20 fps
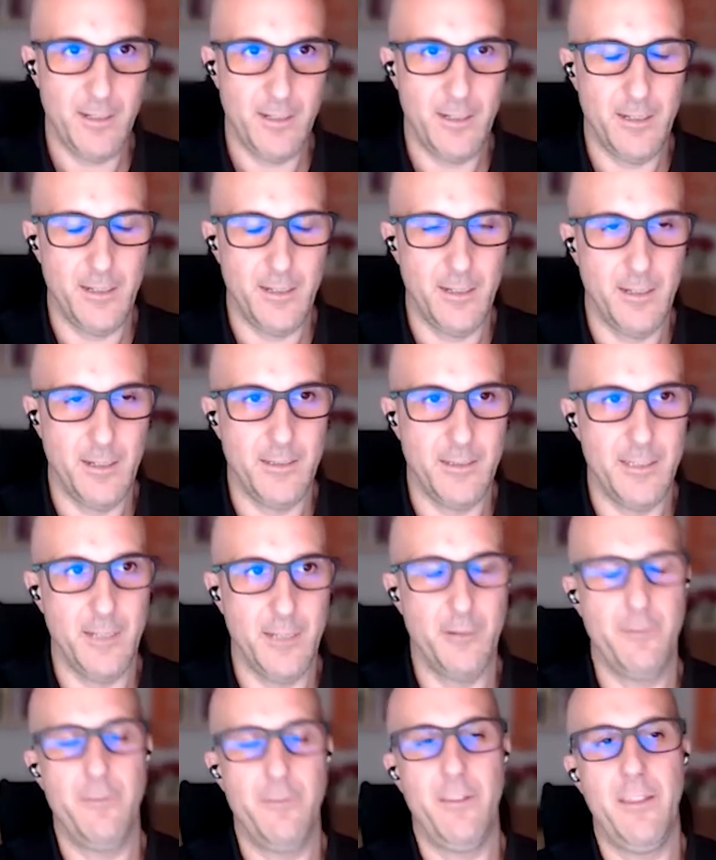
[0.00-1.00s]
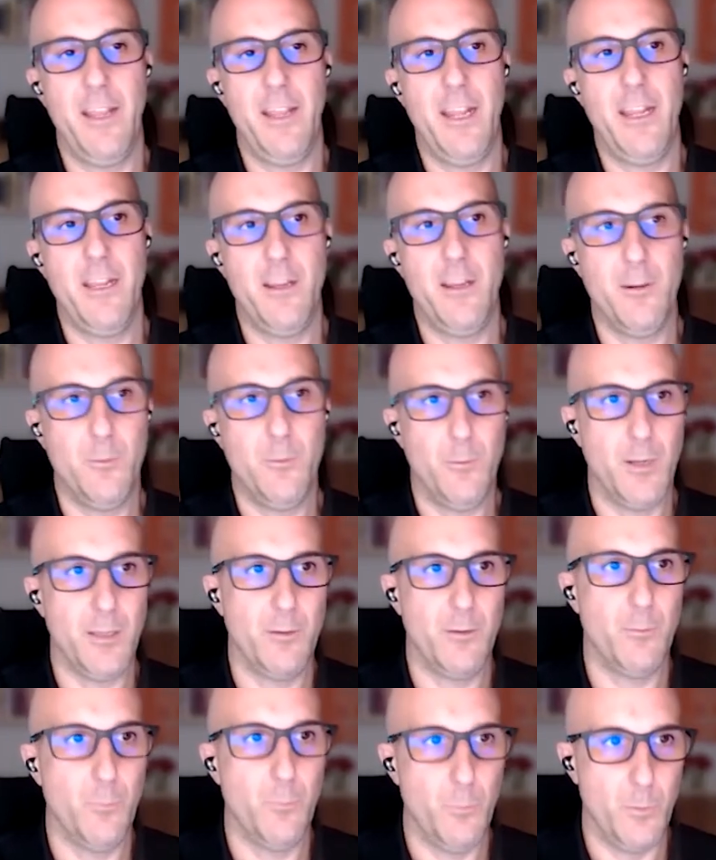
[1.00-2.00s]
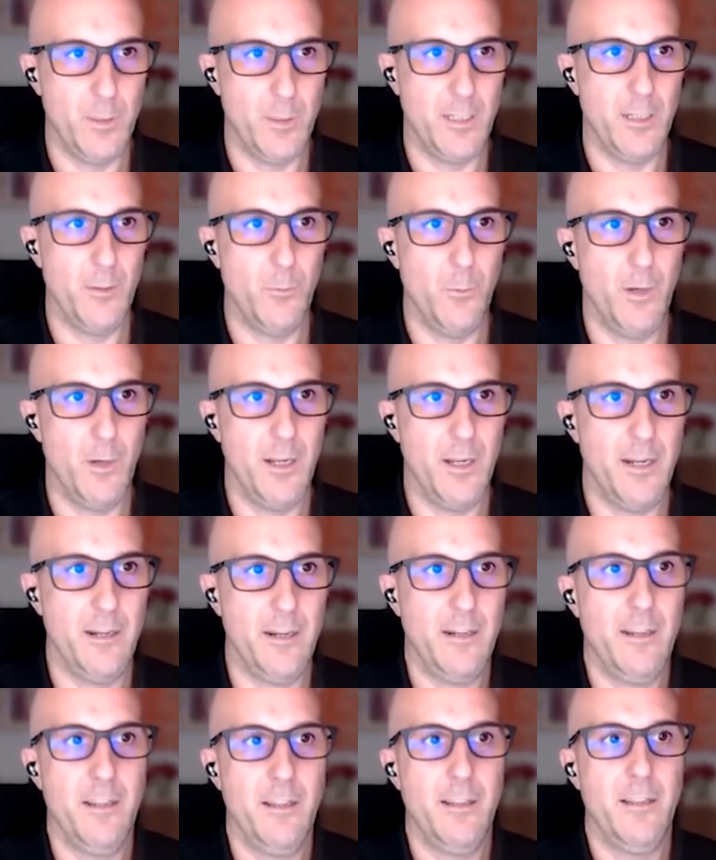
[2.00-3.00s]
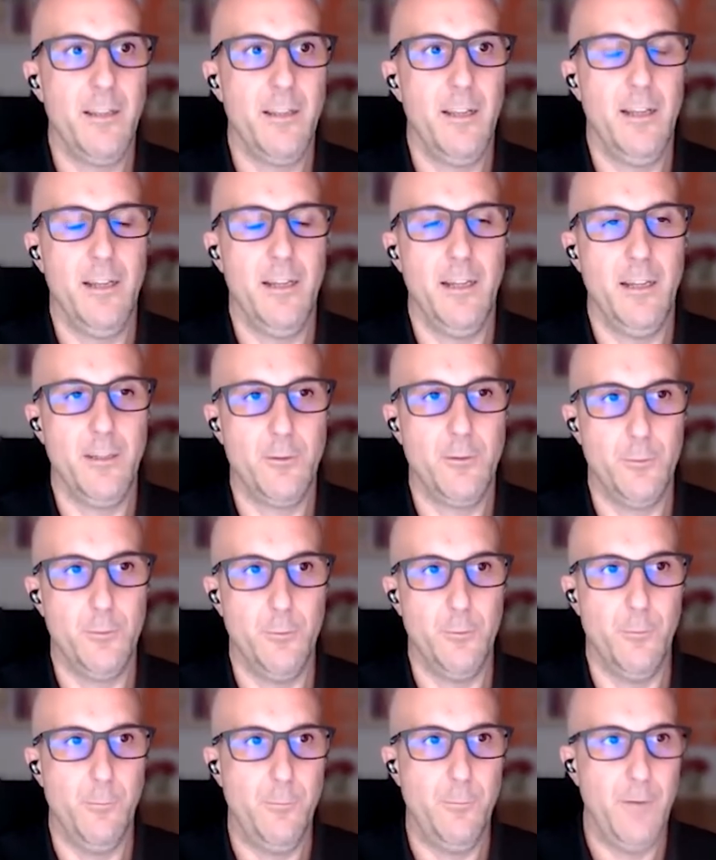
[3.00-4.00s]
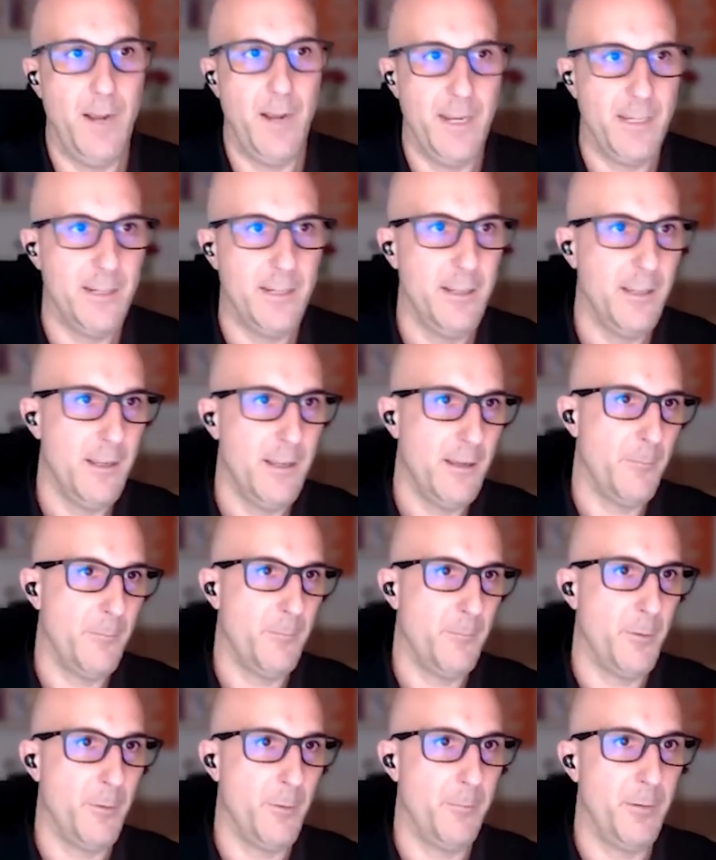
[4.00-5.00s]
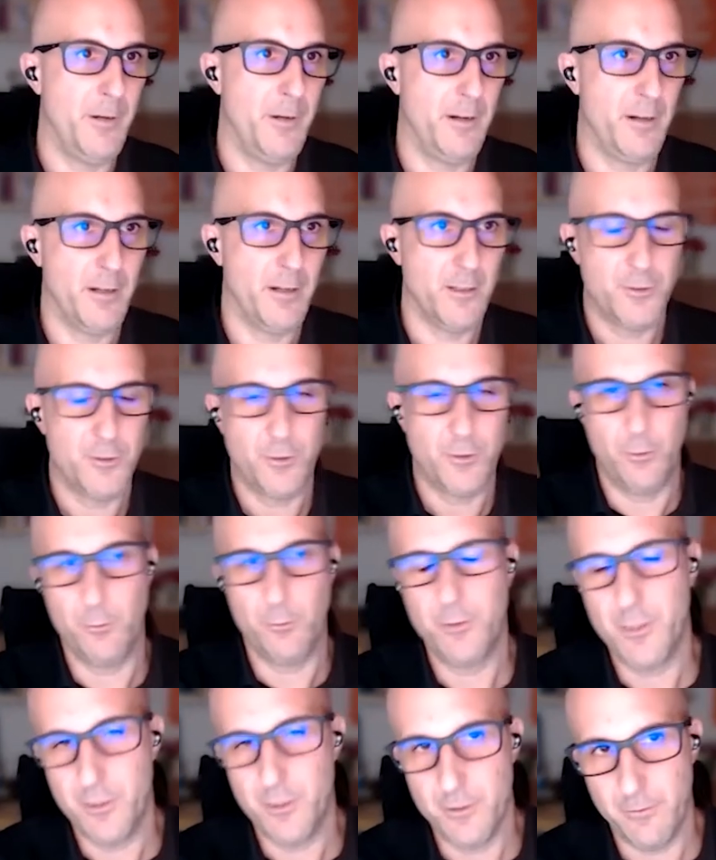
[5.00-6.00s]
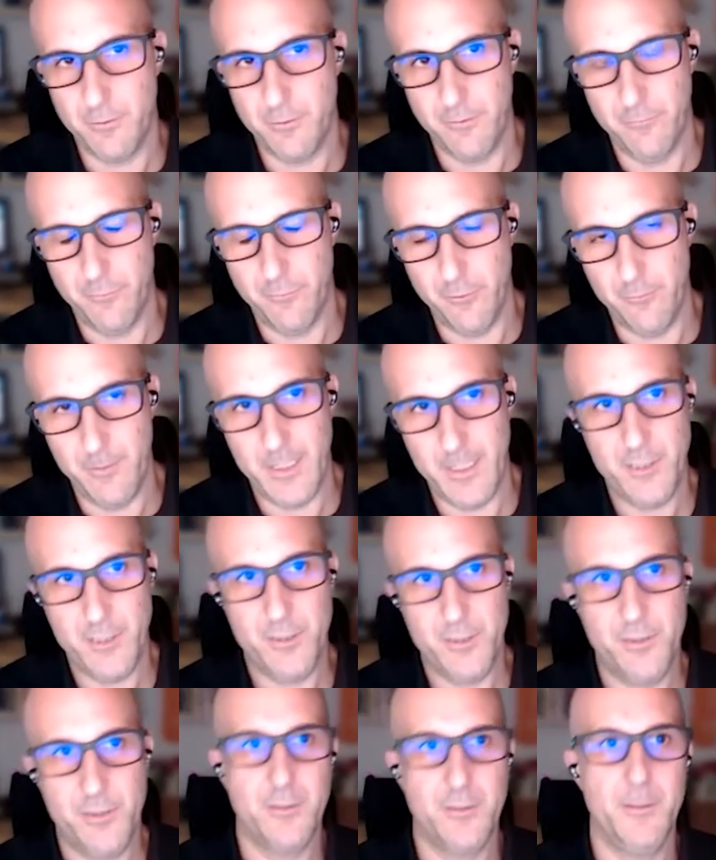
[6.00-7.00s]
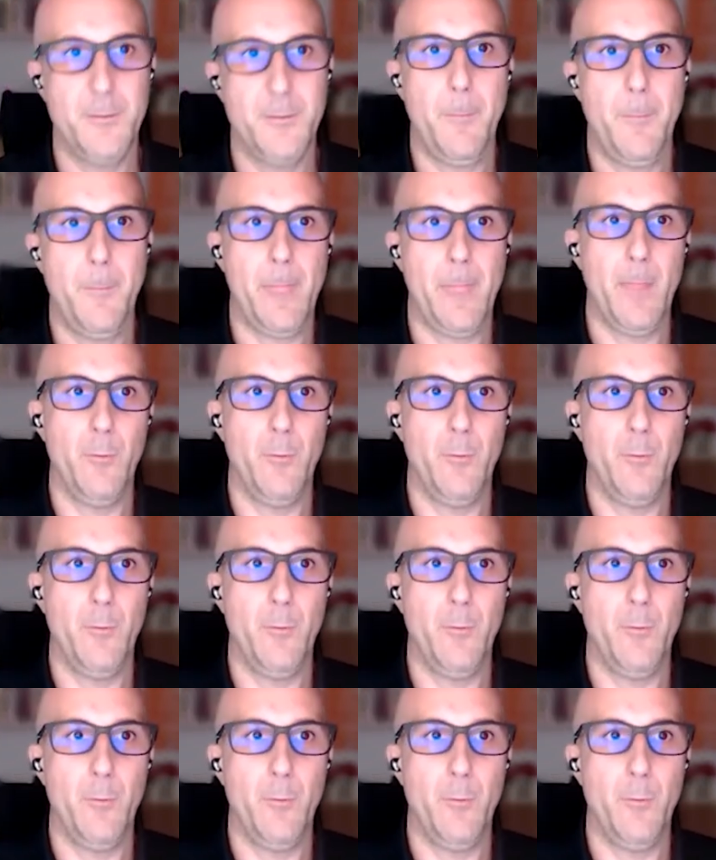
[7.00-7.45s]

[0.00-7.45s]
at the end of the day, what we want to find proper sources of information.